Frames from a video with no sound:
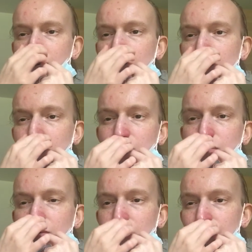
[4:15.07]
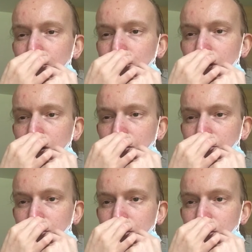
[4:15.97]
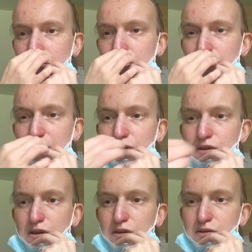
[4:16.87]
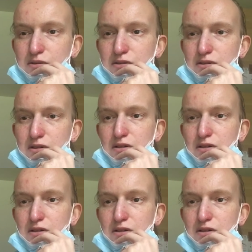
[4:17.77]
all of your germs are going to come out your nose